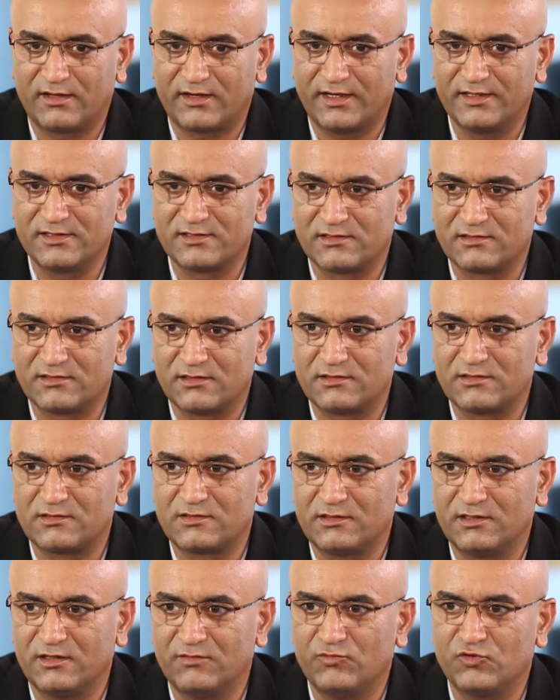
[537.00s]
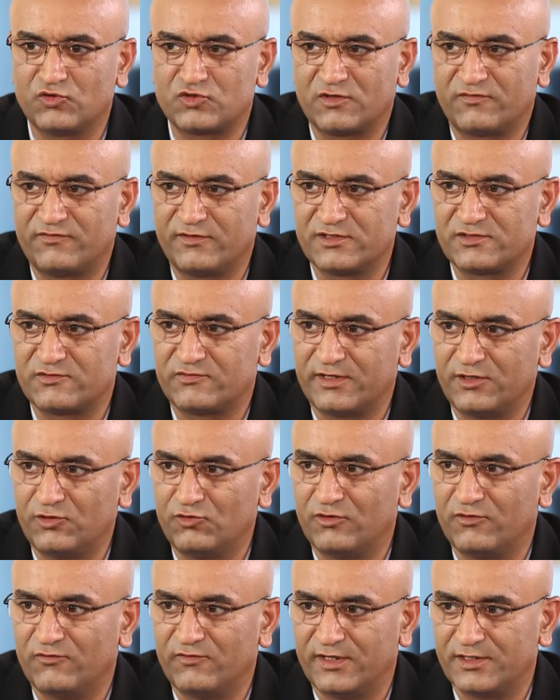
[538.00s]
arises is, in mutual funds, when
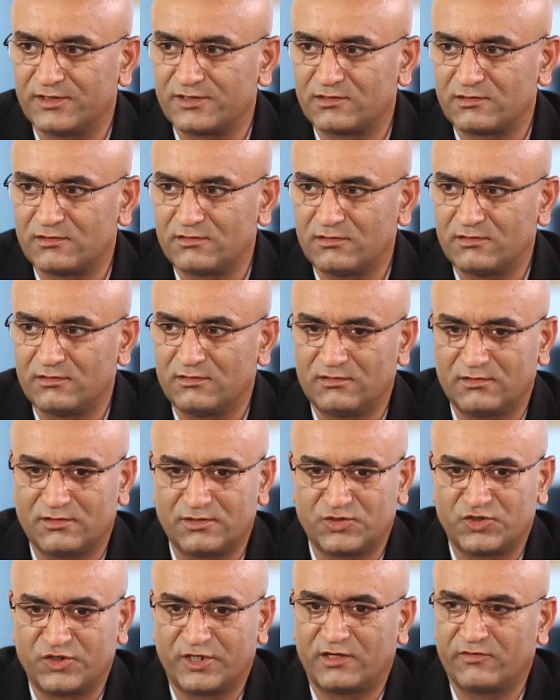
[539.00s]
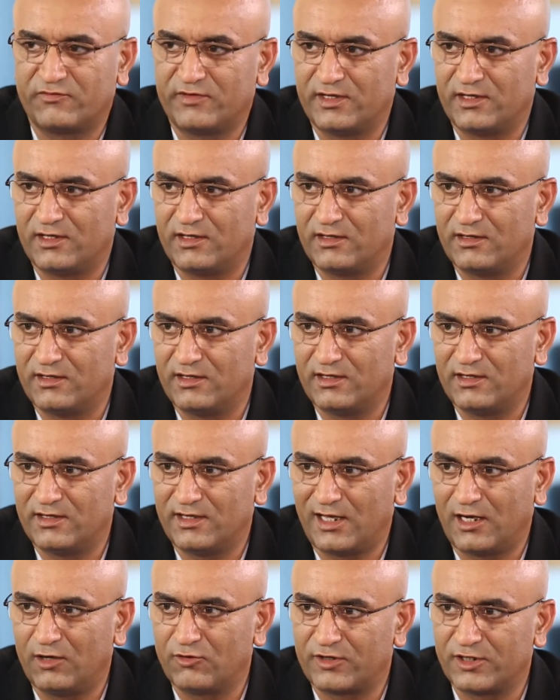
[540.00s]
you invest, straight away
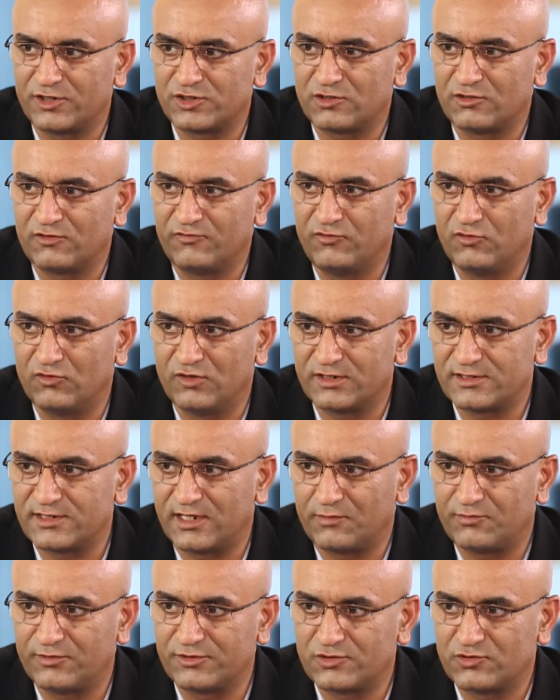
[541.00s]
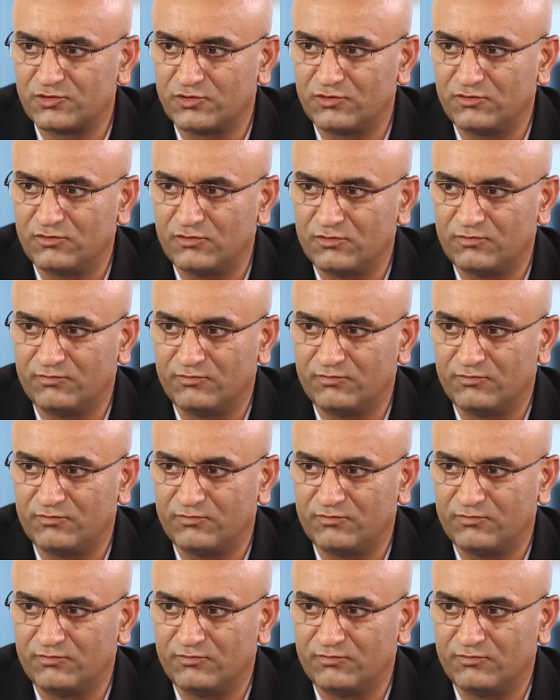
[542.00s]
allocation of units happens to you